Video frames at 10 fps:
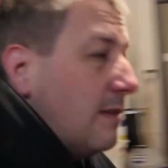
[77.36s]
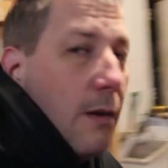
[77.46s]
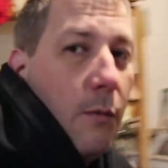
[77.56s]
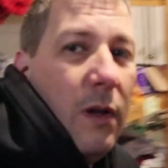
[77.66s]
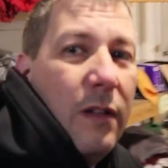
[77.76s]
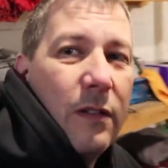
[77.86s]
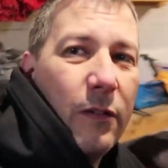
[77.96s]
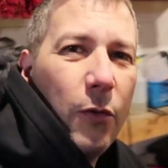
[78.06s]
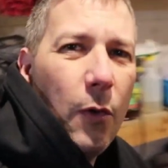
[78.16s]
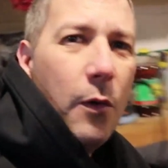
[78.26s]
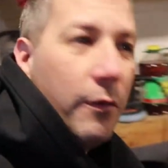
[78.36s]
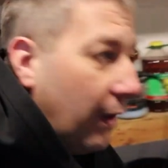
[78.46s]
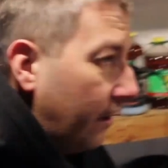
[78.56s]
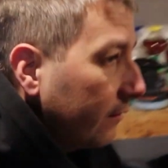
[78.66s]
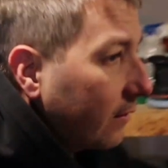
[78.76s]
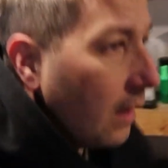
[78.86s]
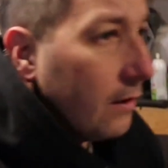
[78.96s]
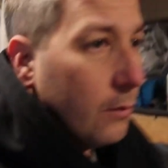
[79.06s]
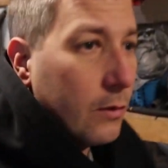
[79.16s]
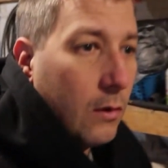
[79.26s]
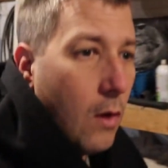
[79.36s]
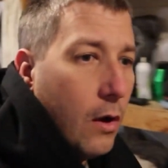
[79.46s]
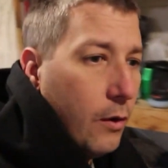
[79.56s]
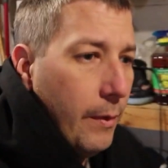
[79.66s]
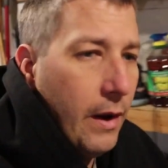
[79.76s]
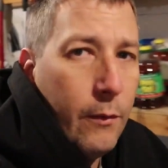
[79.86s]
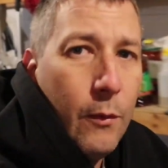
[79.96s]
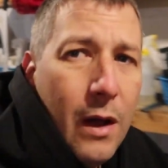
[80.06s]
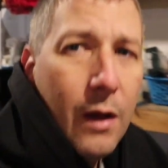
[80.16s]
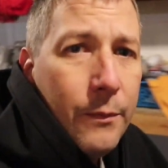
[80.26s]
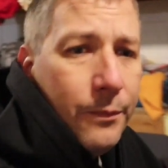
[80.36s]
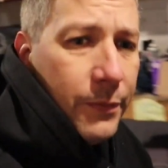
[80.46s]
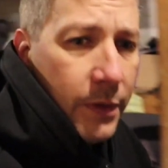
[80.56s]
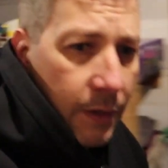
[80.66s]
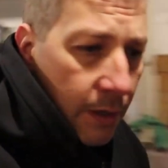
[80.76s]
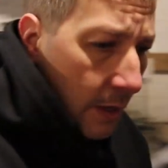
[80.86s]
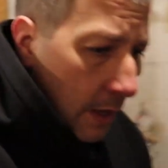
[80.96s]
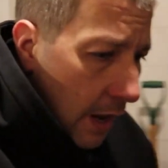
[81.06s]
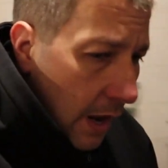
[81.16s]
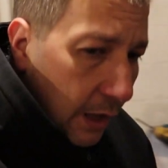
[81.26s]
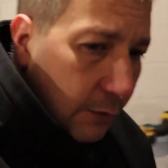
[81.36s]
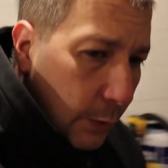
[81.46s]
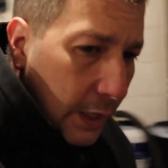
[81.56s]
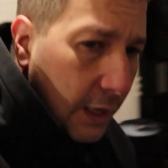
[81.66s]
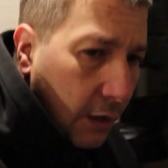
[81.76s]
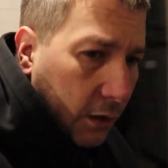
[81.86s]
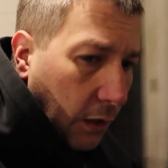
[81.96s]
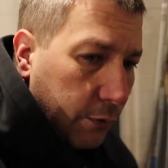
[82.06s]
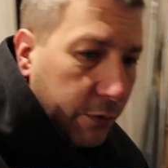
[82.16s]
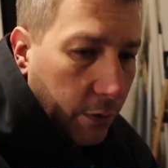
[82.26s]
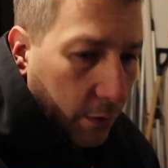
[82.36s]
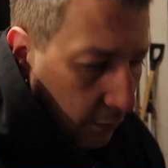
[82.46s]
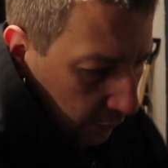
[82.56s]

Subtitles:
say, what's the coronavirus got to do with the laundromat? Well, as we get closer, and